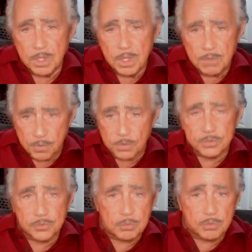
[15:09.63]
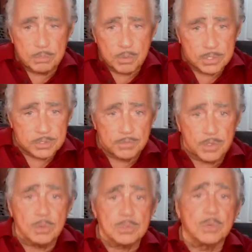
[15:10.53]
First, from reports of
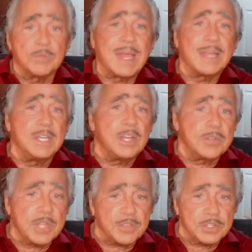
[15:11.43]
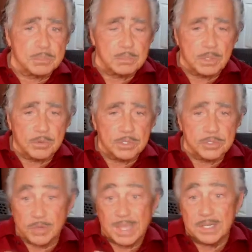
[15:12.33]
those who have had near-death experience,
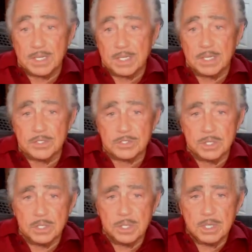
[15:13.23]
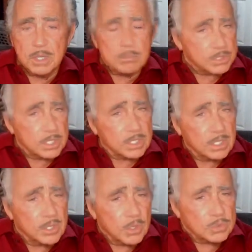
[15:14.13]
or NDEs,
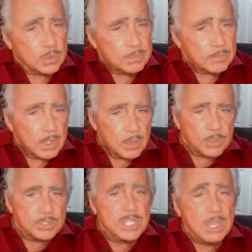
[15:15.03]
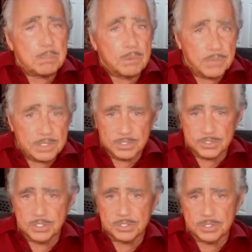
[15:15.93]
particularly those with deeper
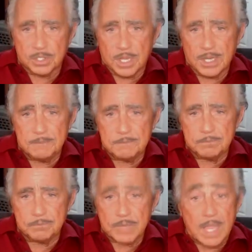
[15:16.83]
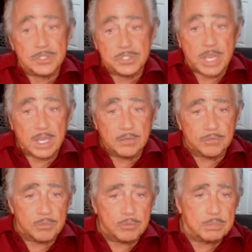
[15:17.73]
visits into the light. And second,
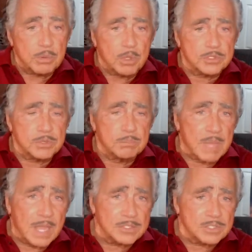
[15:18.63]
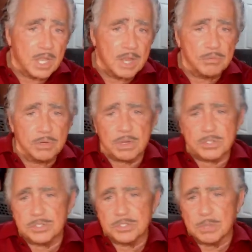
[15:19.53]
from reports of past life
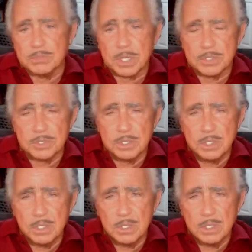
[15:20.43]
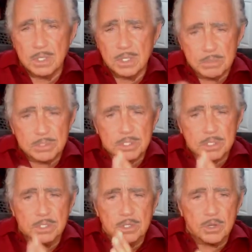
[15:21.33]
regression subjects,
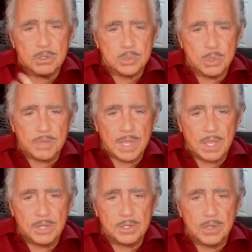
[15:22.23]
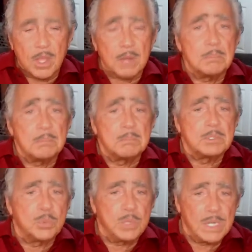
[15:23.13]
particularly those who have undergone
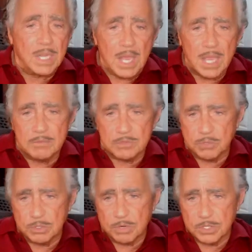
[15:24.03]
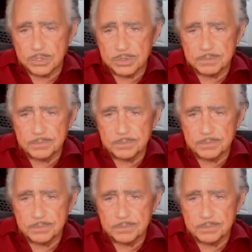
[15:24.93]
between lives regressions.